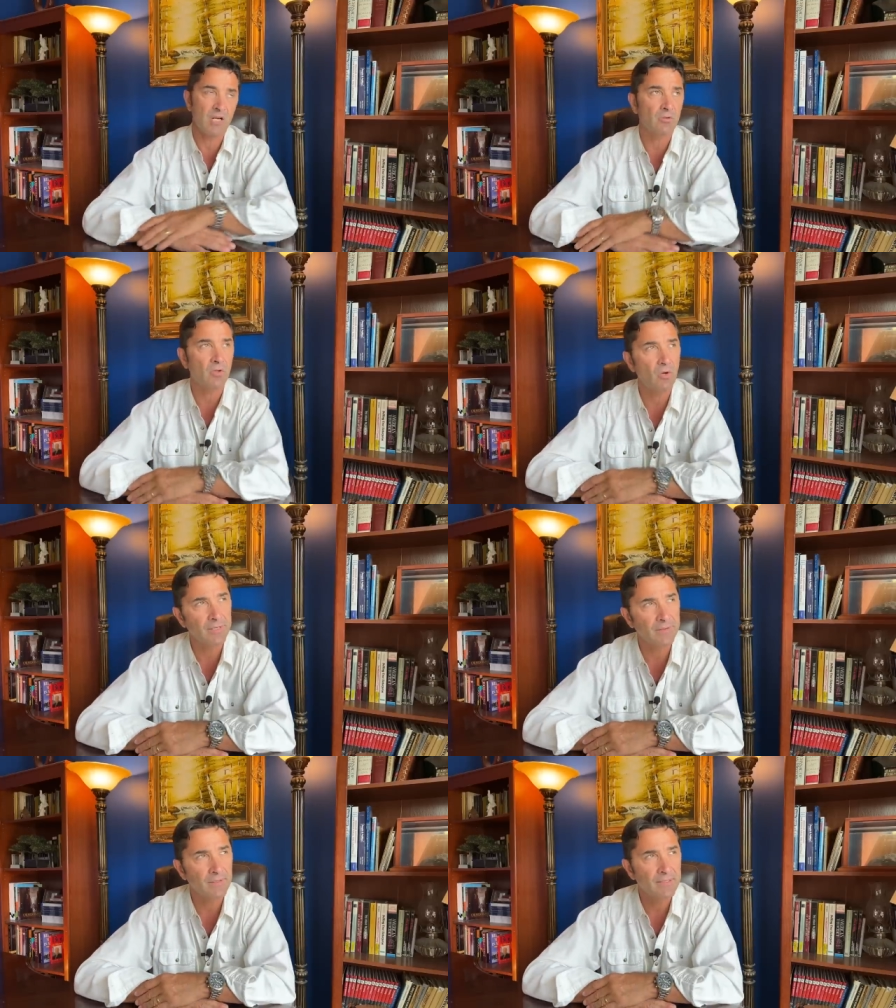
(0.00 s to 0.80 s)
how do you
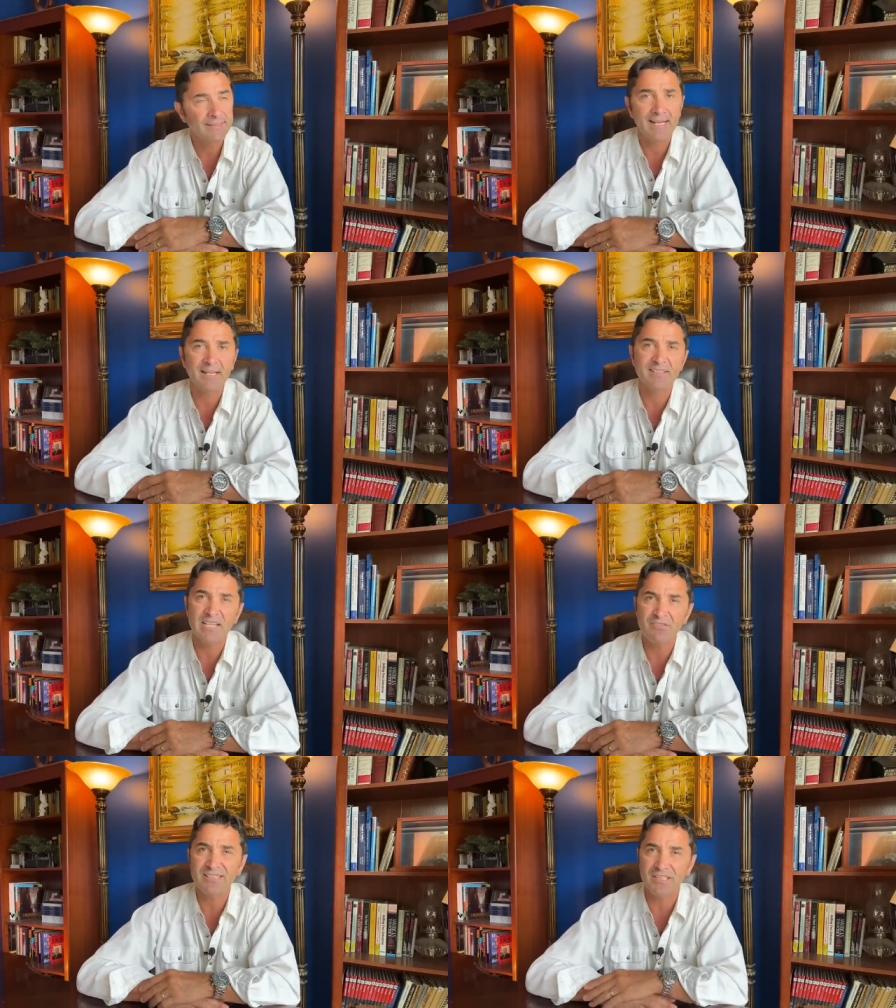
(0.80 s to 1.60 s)
call it? They got a
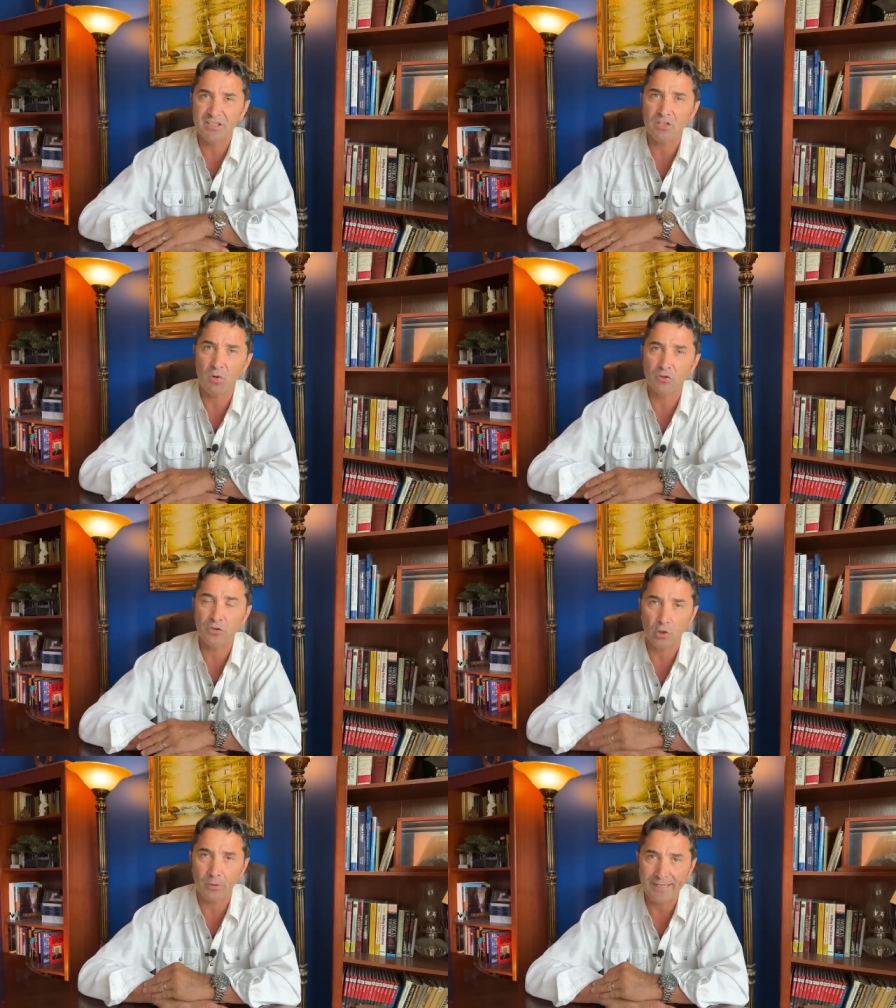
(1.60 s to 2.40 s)

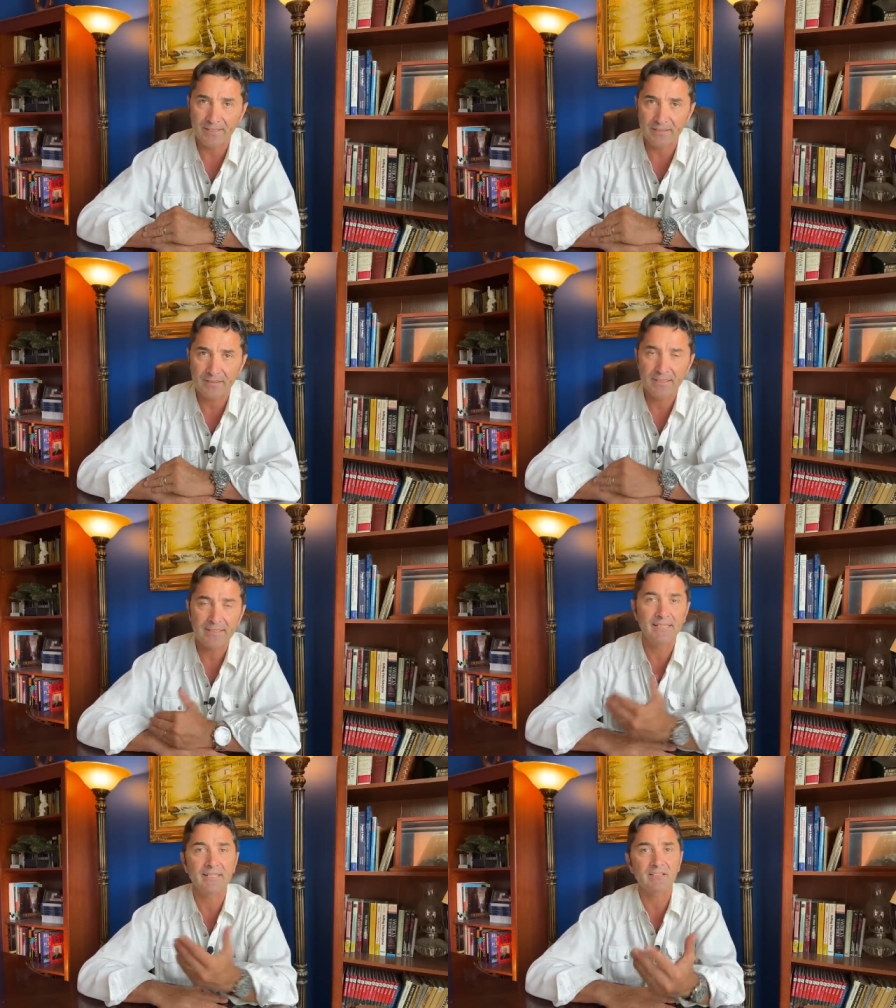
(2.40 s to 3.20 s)
70-year-old Ukrainian
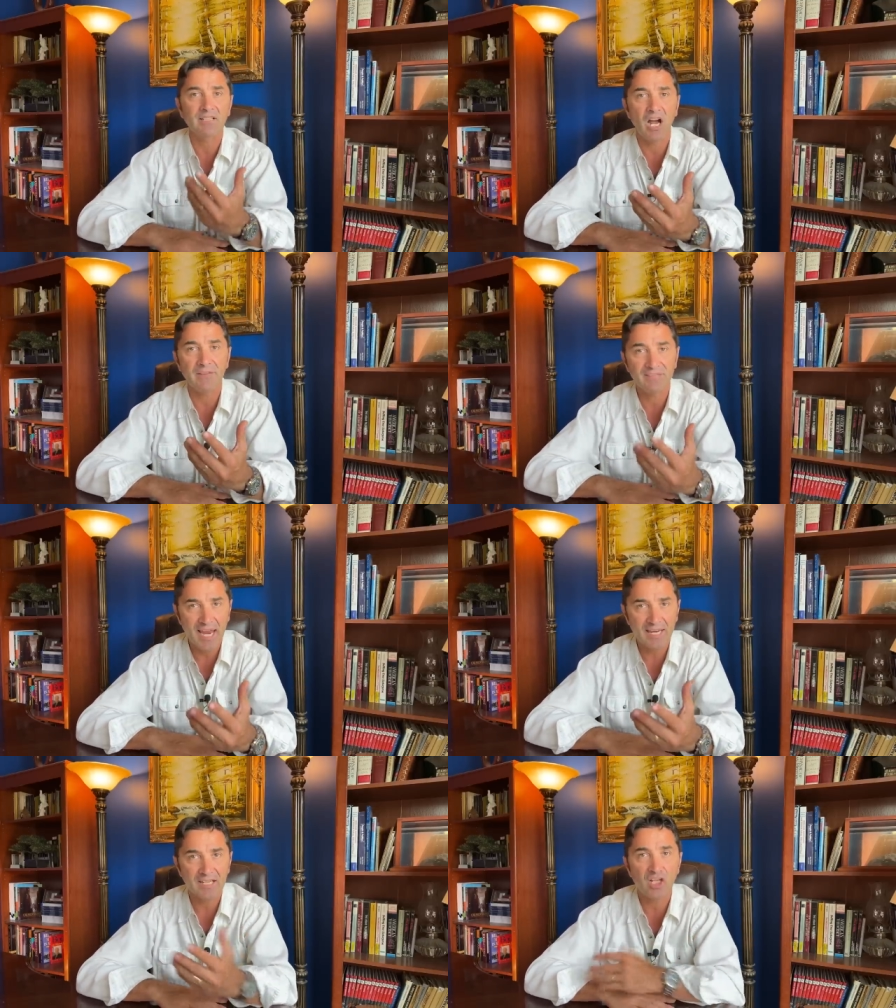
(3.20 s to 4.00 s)
in a
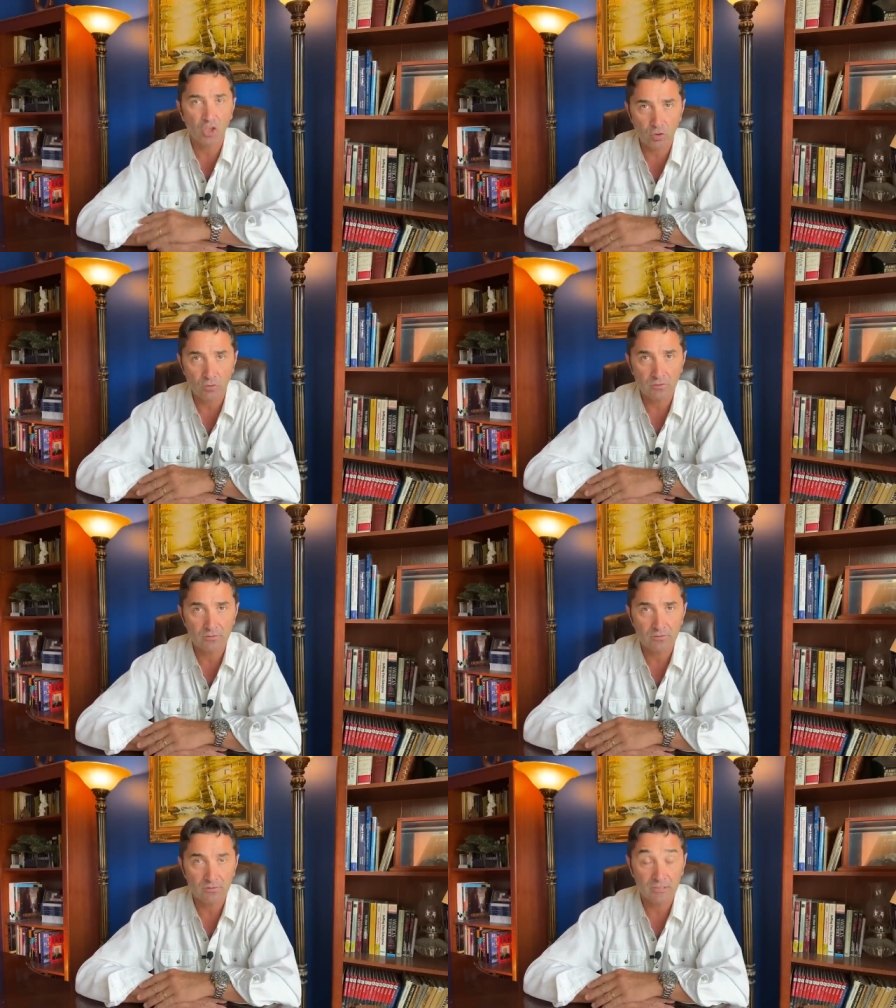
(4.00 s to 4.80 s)
tank crew.
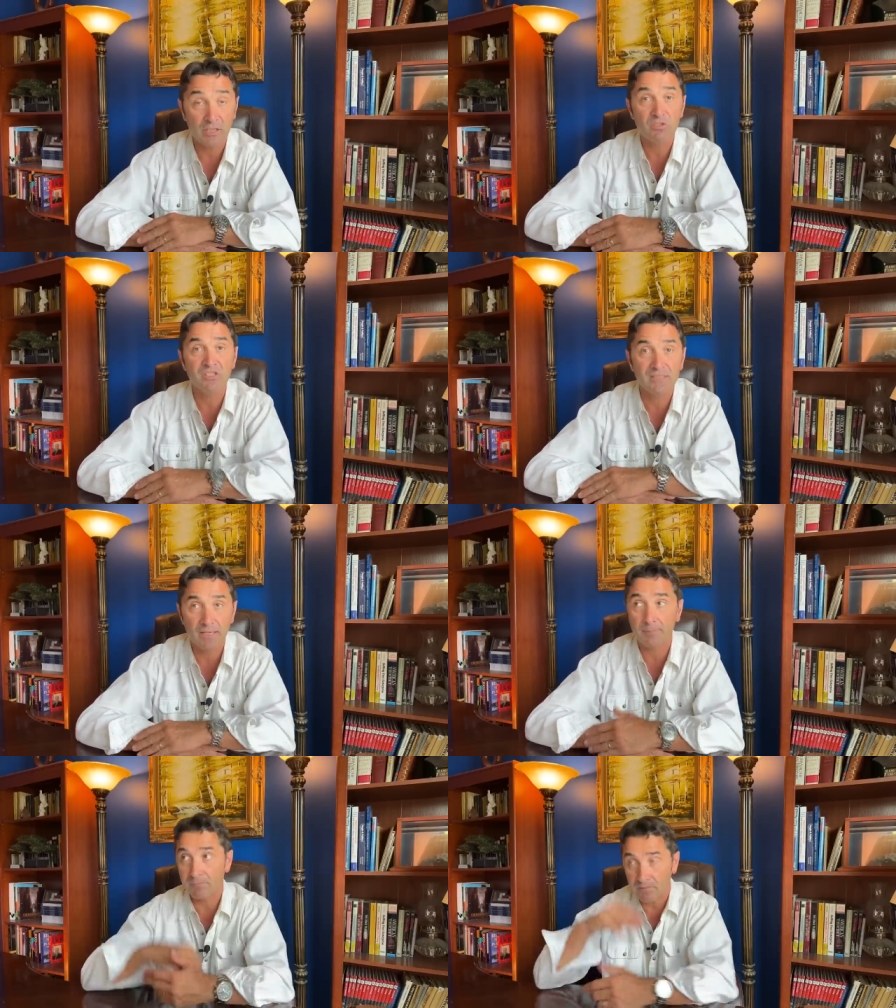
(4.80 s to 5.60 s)
He was
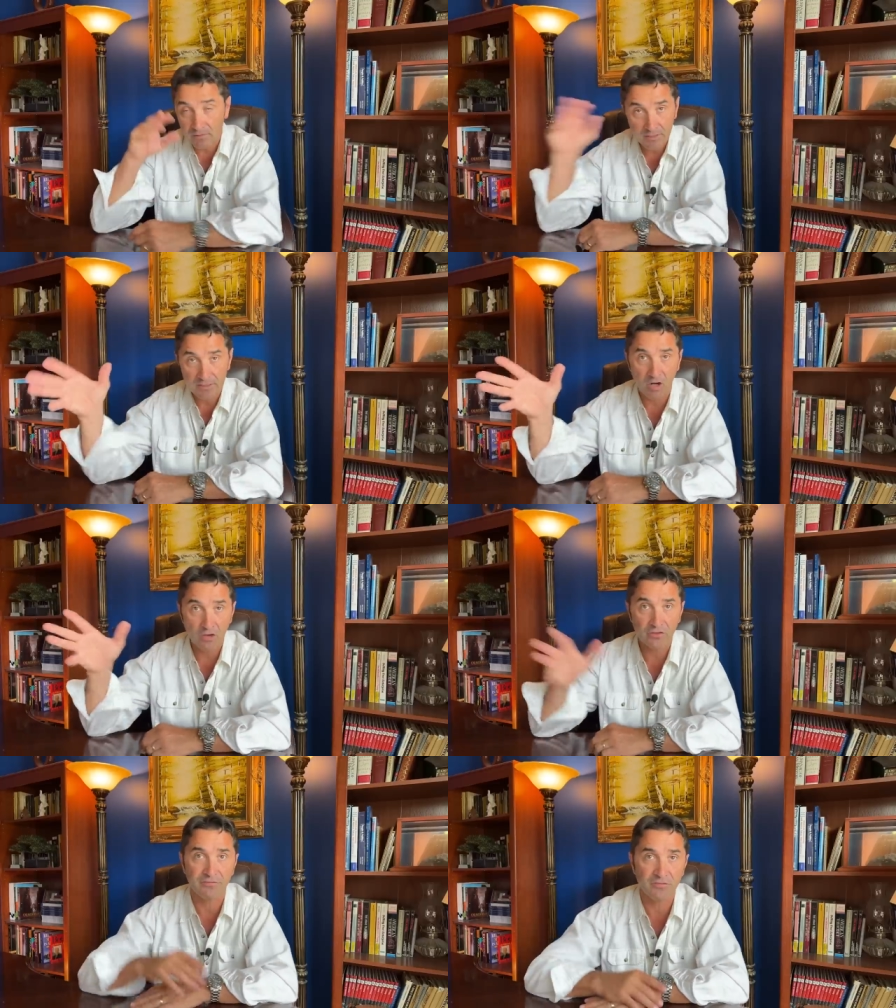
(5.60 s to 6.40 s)
on the
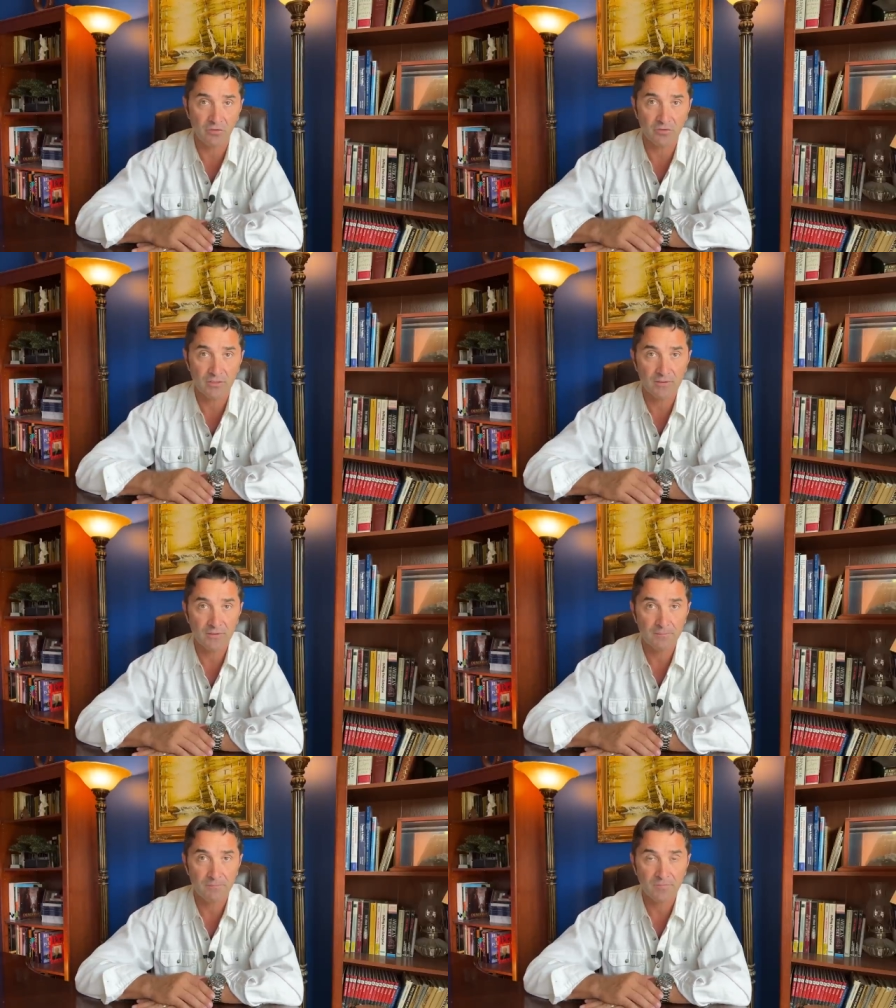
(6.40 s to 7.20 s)
front.
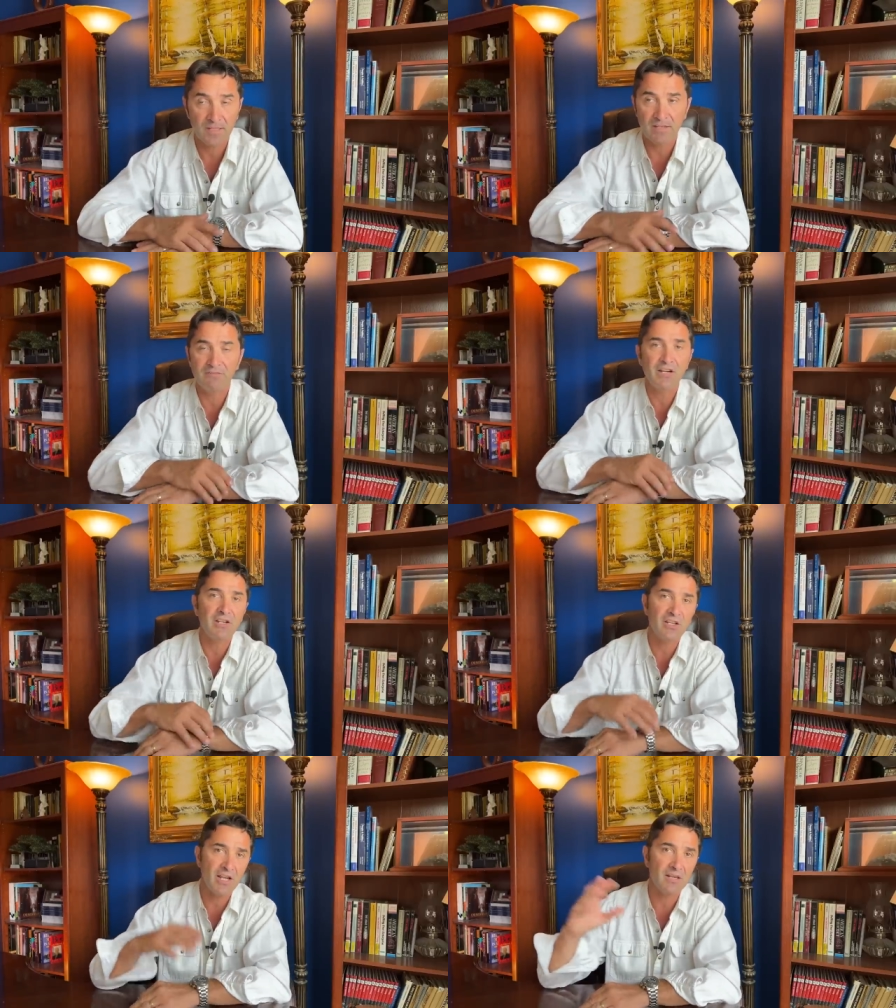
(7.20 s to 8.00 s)
And
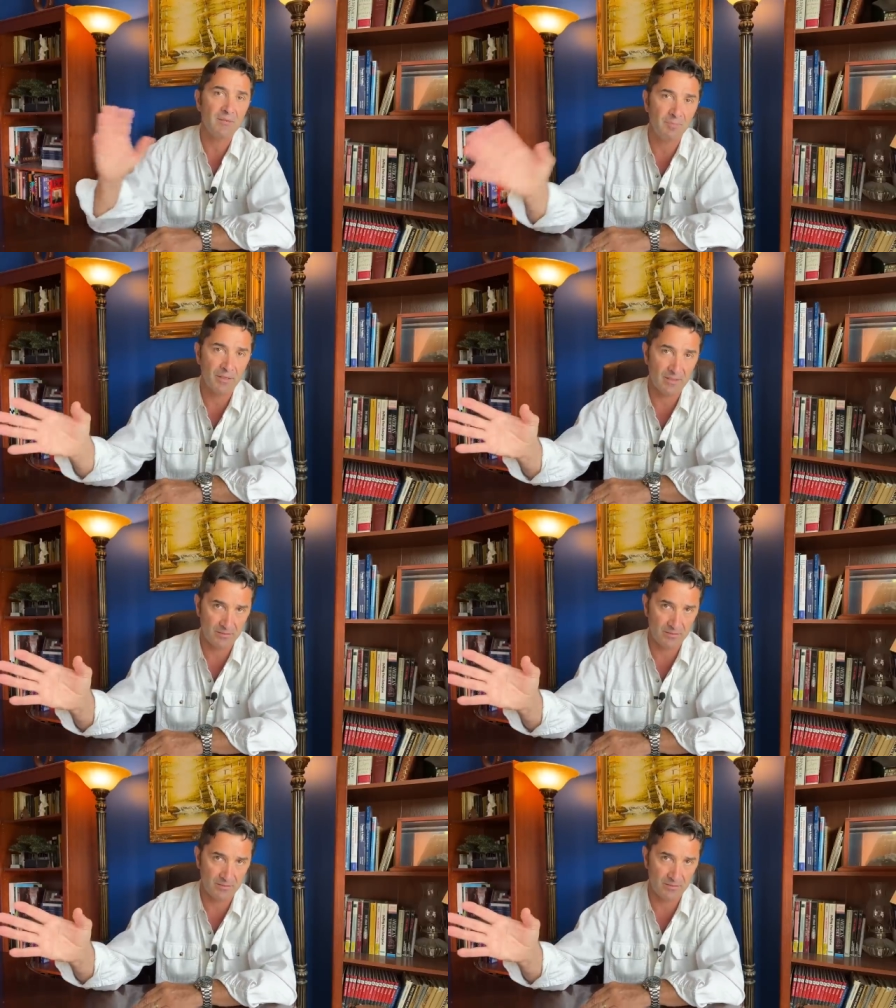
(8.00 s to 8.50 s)
very young